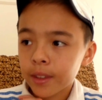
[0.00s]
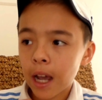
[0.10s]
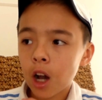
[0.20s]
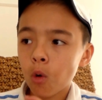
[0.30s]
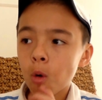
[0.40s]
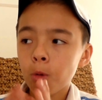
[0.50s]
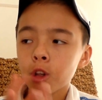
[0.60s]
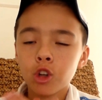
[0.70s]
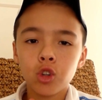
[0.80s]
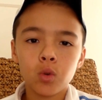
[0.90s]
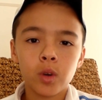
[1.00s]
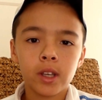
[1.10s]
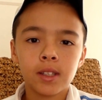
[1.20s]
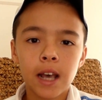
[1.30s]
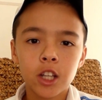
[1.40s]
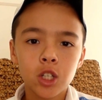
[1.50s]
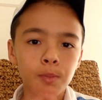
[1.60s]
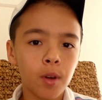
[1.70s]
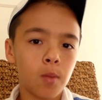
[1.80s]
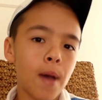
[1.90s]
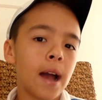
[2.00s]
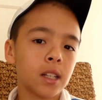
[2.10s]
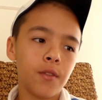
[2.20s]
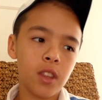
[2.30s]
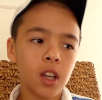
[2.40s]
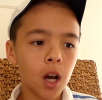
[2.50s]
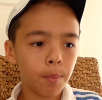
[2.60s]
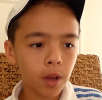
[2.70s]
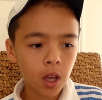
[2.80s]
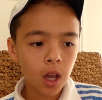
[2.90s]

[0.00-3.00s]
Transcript: Now, what we're gonna do is I just packed everything up.